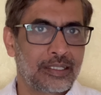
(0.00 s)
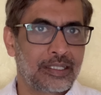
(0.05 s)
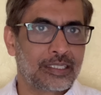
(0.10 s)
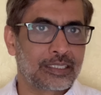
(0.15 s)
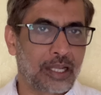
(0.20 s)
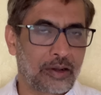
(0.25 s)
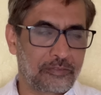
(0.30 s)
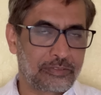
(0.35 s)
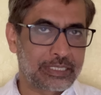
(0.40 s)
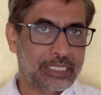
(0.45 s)

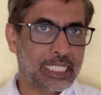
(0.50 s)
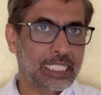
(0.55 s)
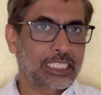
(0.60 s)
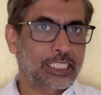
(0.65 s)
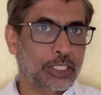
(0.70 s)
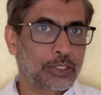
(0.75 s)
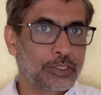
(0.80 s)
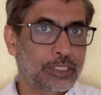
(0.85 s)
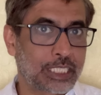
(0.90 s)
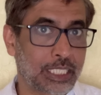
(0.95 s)
Now,
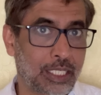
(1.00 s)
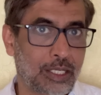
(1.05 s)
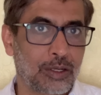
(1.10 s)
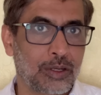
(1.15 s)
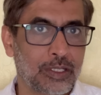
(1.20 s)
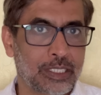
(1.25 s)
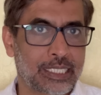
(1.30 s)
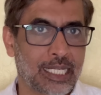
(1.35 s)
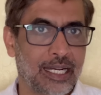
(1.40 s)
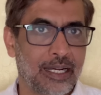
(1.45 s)
Vicentiu
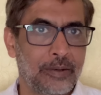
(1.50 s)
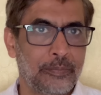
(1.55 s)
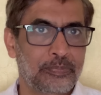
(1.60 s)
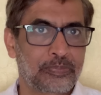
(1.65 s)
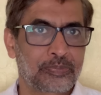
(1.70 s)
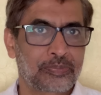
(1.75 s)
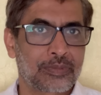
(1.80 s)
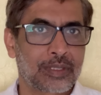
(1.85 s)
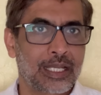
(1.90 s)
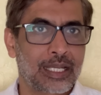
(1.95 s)
Chiculita
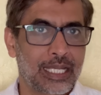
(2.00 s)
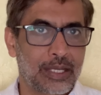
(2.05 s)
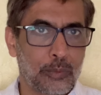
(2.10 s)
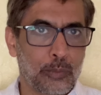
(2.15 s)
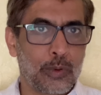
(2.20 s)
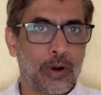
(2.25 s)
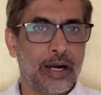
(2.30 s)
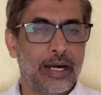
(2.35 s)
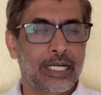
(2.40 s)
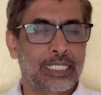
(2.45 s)

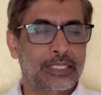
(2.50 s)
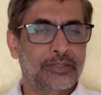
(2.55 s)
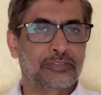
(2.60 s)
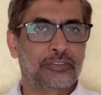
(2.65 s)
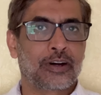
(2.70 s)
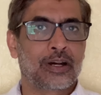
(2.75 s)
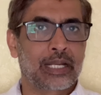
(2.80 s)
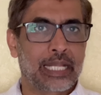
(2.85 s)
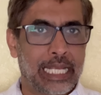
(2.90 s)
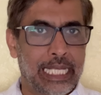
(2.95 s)
works
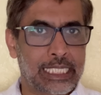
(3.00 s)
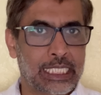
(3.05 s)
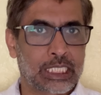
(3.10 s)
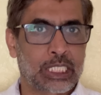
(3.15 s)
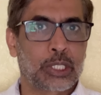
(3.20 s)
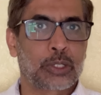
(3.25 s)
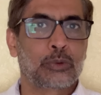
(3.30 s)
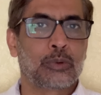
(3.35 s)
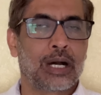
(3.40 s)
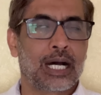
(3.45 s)
for
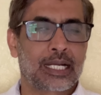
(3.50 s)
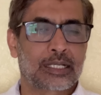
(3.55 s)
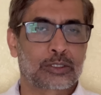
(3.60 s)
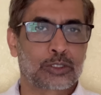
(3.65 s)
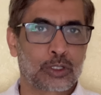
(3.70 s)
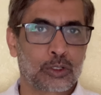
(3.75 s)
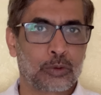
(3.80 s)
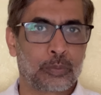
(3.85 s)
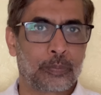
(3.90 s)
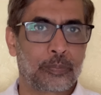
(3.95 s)
SQR
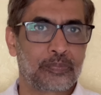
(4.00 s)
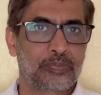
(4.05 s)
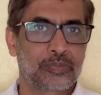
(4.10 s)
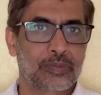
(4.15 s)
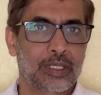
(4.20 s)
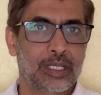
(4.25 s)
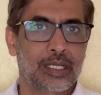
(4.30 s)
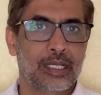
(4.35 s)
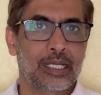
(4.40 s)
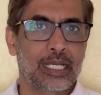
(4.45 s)
Group,
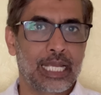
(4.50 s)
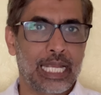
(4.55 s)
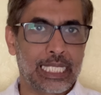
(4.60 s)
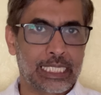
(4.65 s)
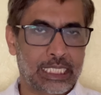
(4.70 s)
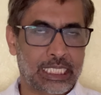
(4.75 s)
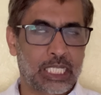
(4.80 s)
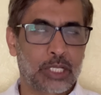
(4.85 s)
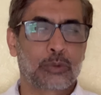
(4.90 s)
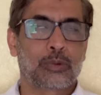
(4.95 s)

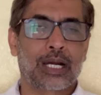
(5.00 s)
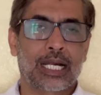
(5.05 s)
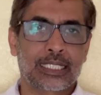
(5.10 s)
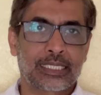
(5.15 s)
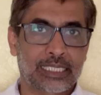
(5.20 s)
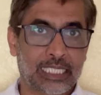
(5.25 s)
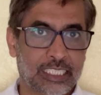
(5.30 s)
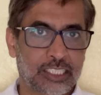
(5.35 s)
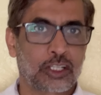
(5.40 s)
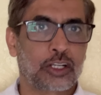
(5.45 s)
SQR
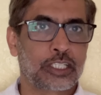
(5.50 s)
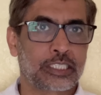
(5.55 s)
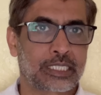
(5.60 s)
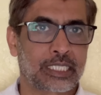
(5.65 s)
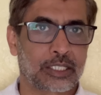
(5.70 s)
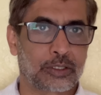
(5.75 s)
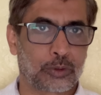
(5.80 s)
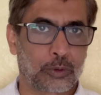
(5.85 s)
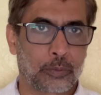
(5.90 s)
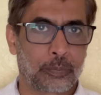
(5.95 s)
Security
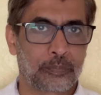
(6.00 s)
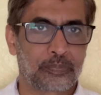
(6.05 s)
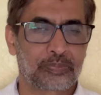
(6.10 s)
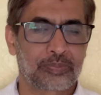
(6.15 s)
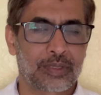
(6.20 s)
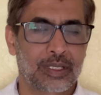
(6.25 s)
Group.